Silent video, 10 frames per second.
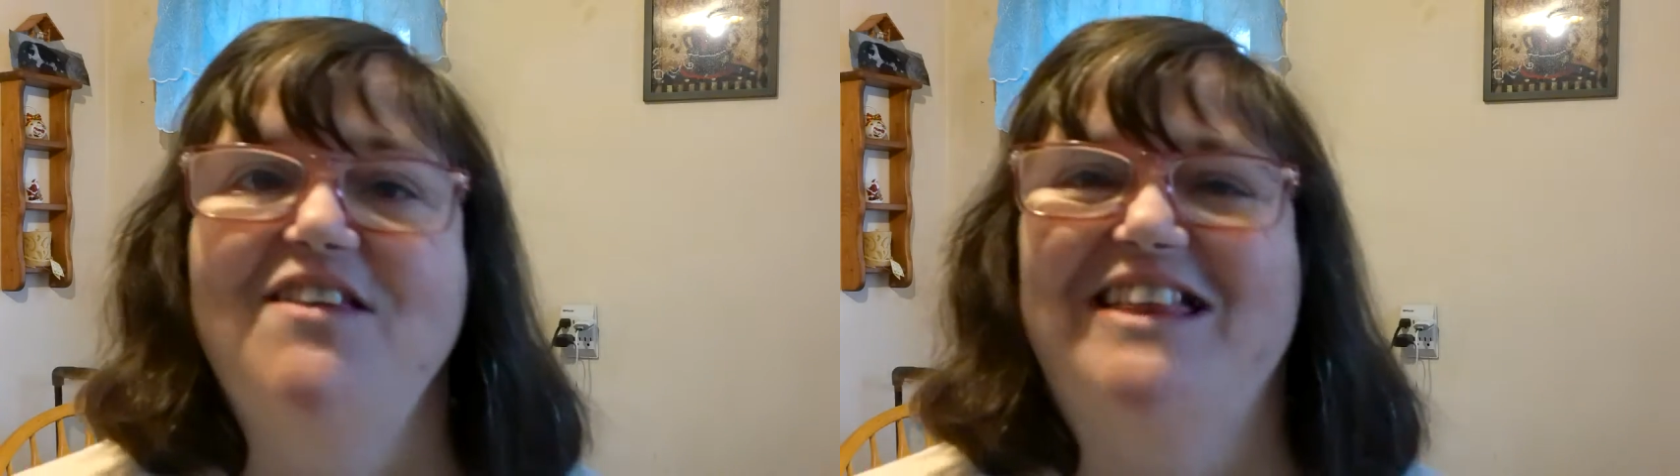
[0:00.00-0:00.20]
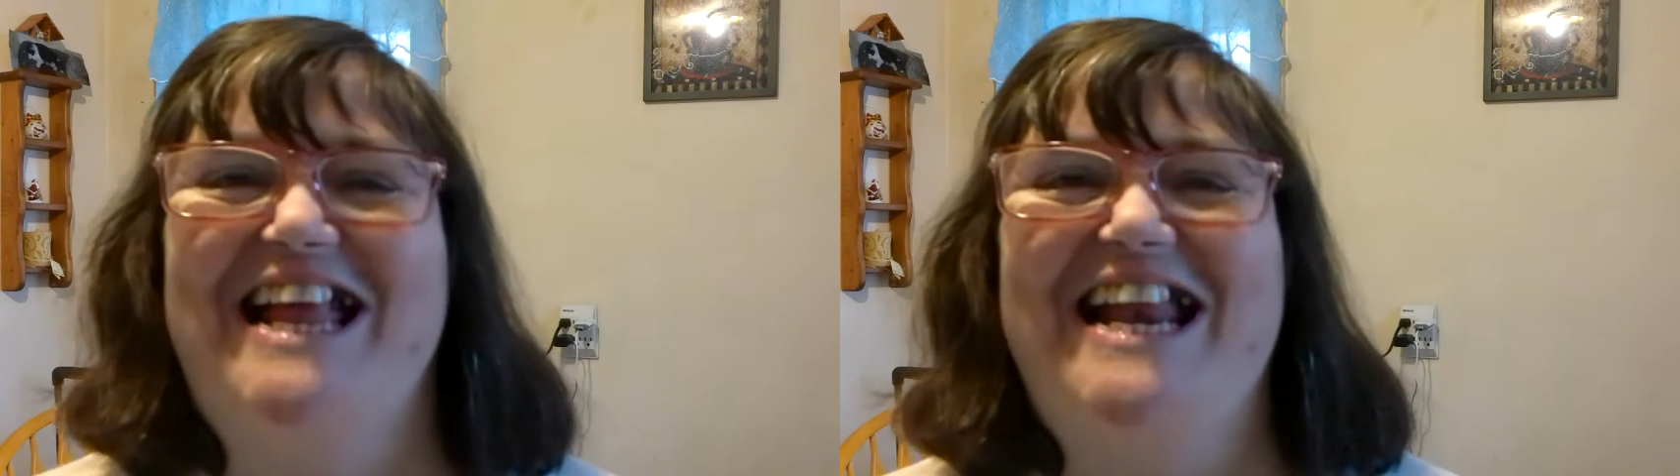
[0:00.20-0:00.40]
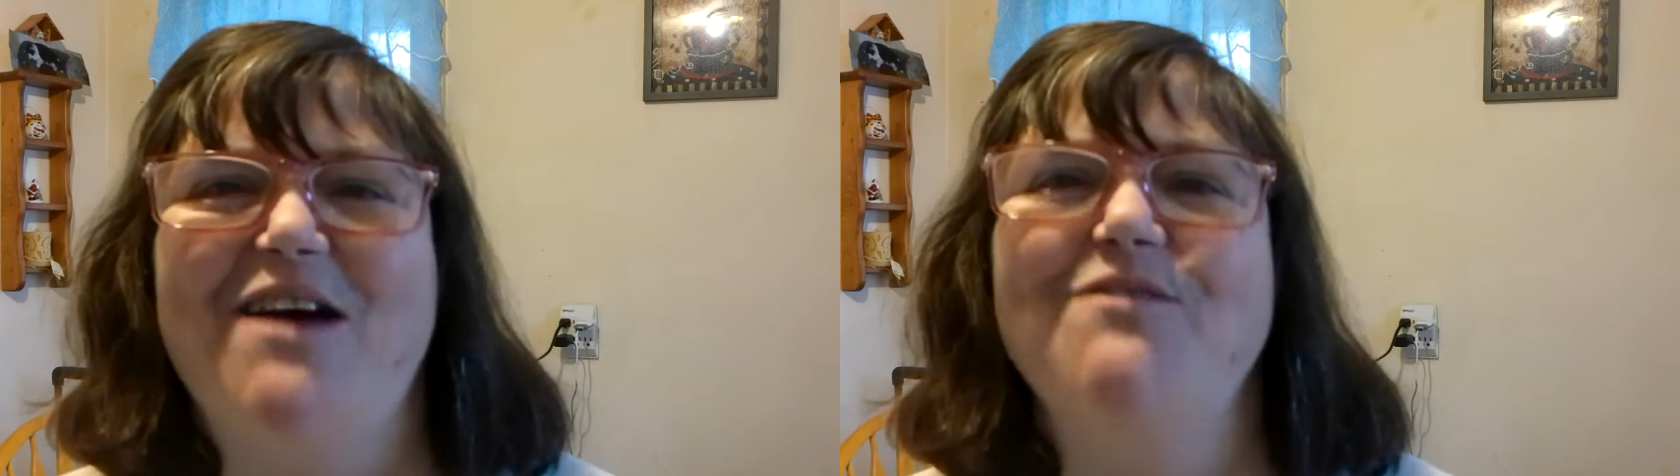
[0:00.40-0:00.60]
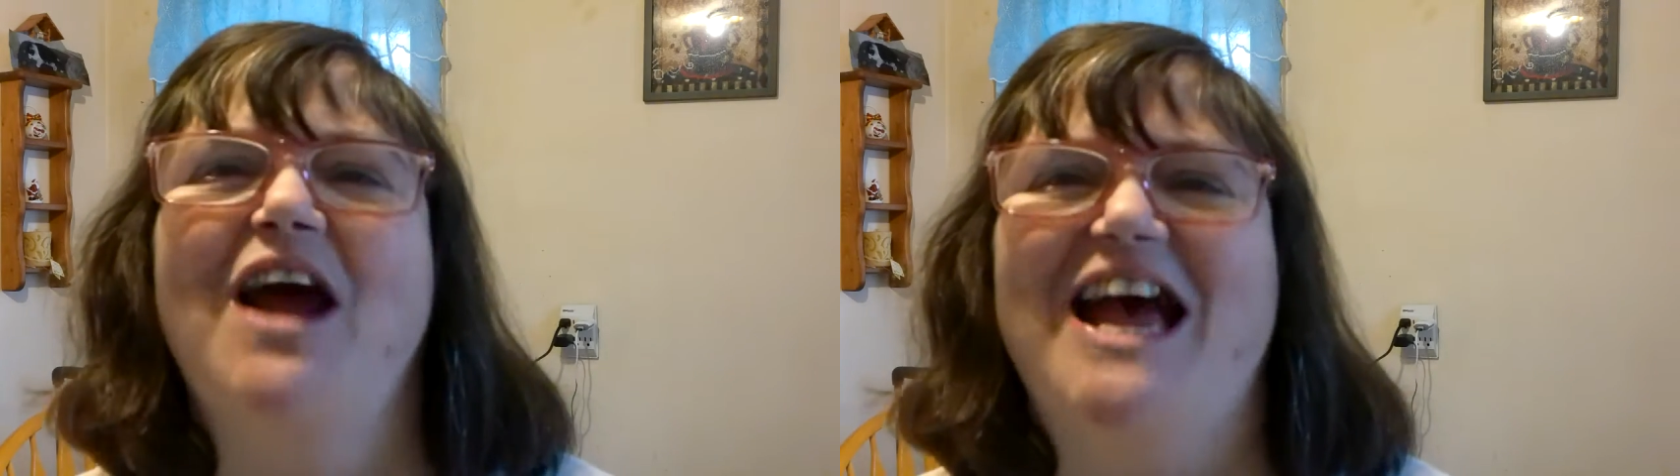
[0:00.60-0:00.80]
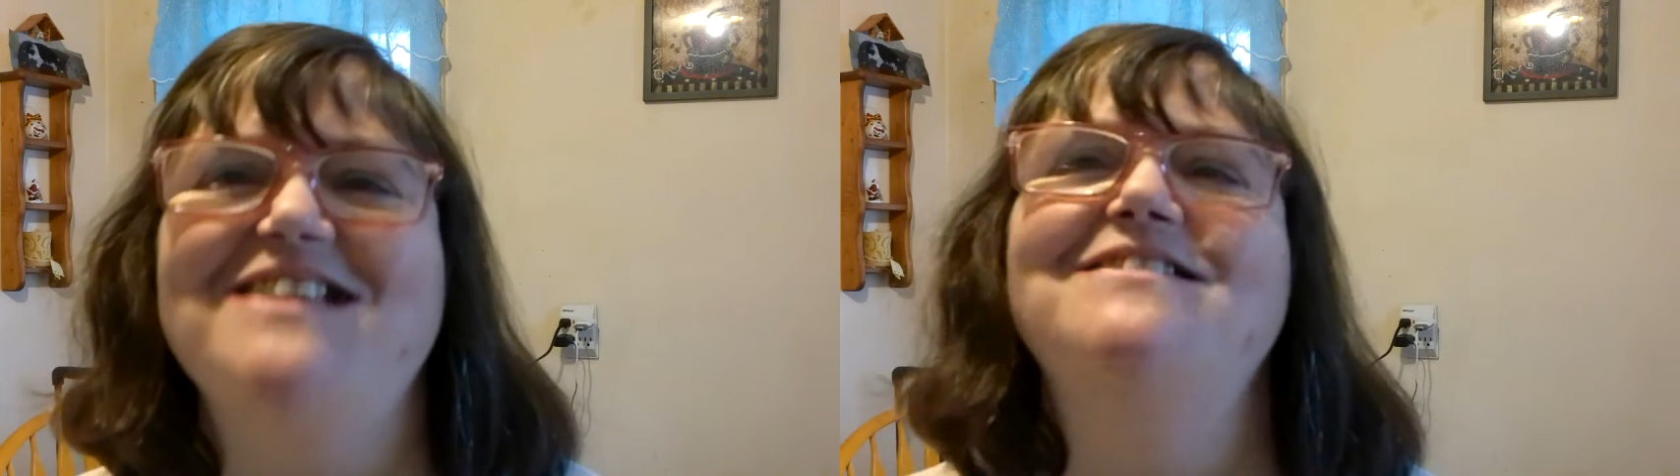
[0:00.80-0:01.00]
They never
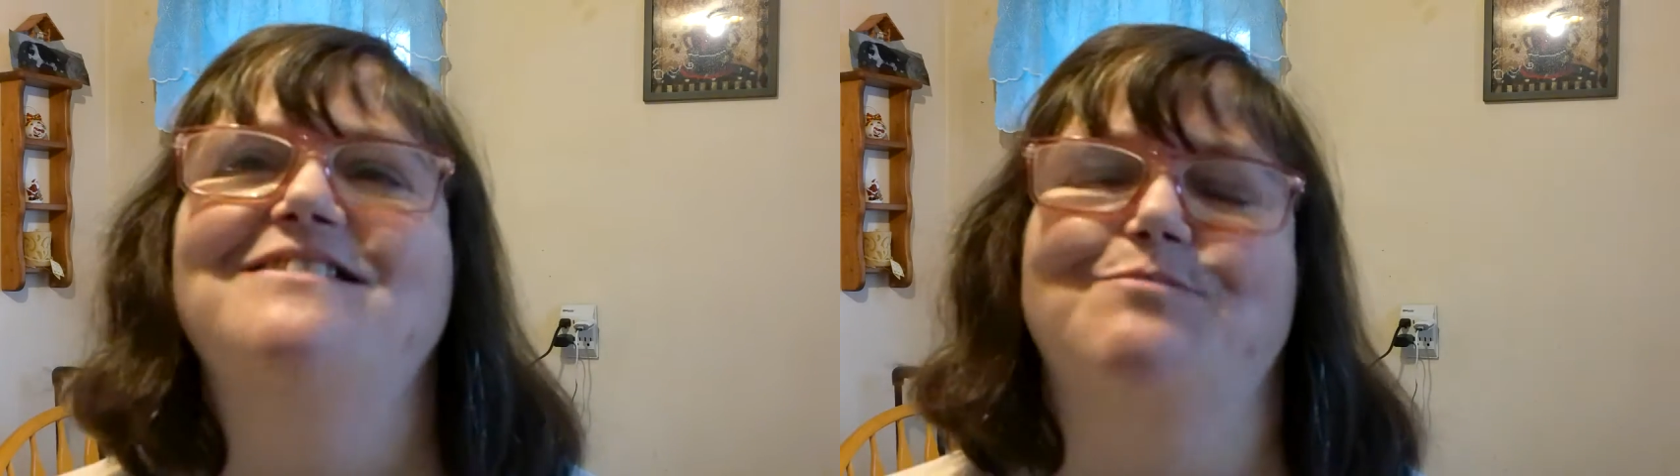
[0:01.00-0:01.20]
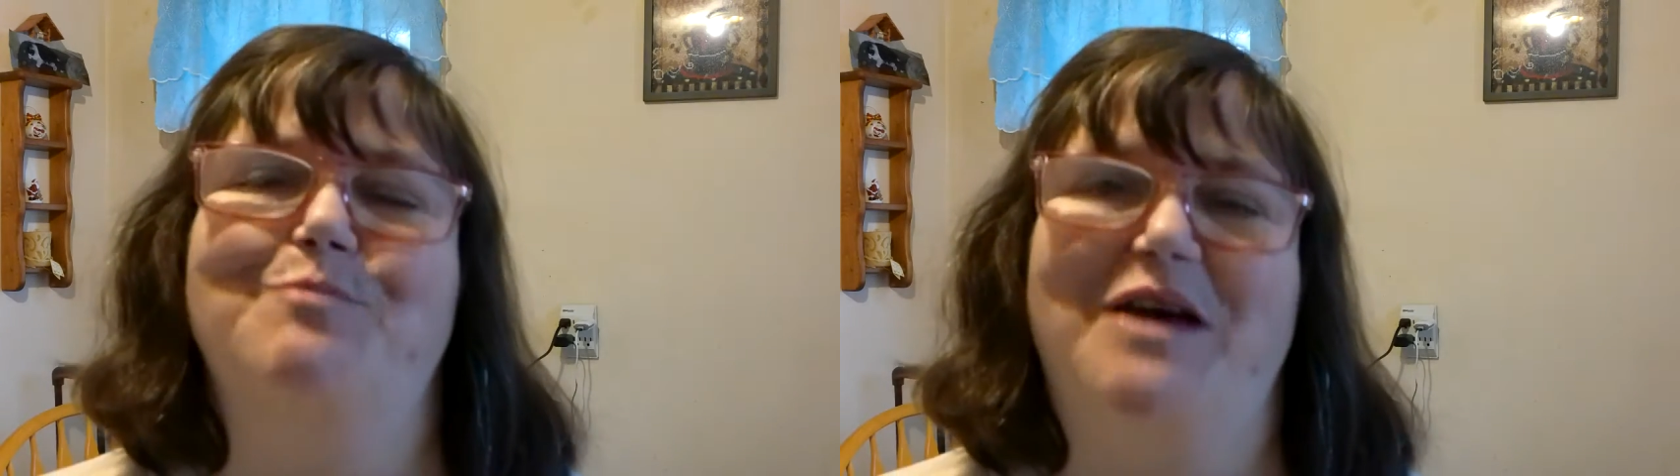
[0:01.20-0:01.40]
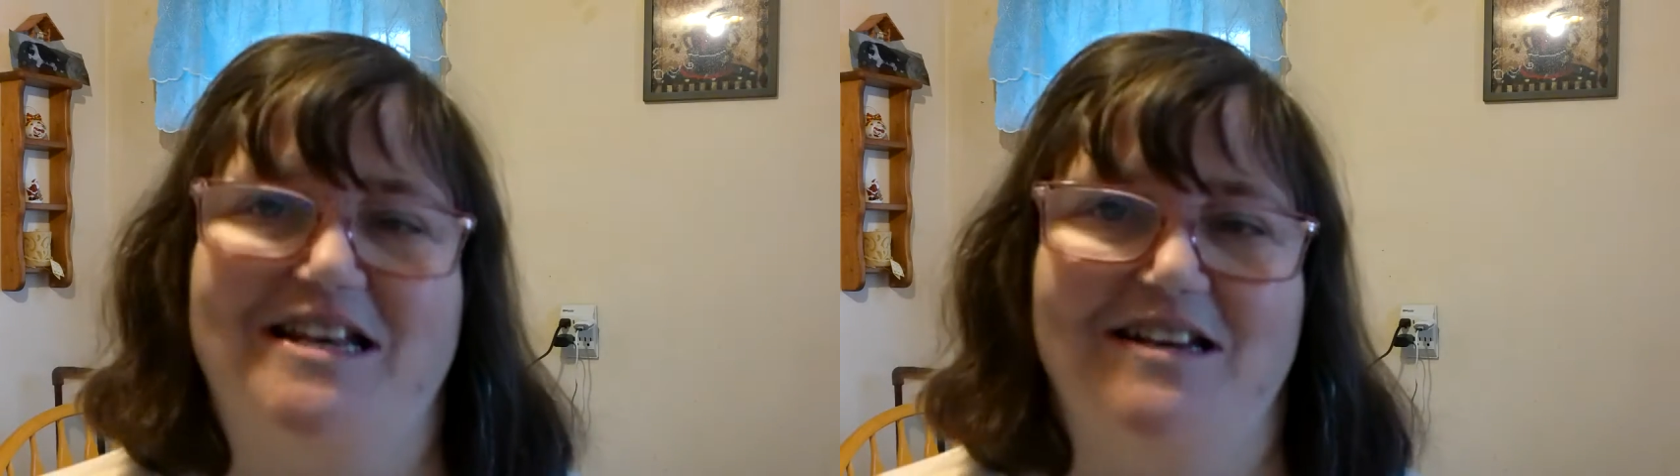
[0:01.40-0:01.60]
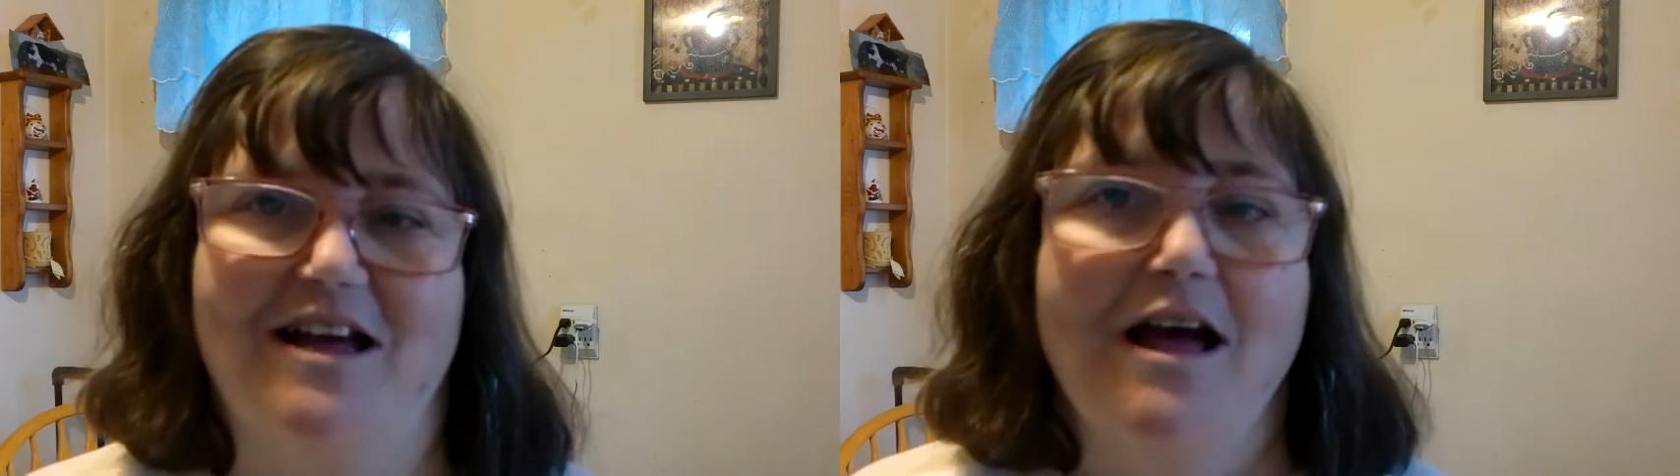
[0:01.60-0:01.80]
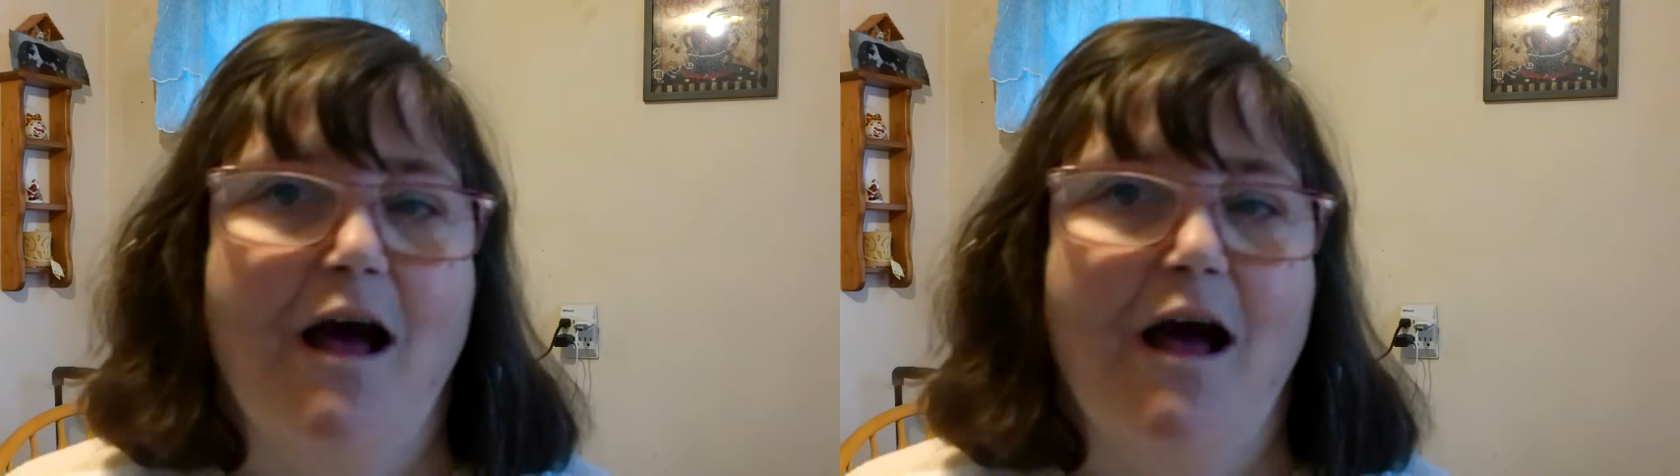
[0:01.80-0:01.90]
had to spend a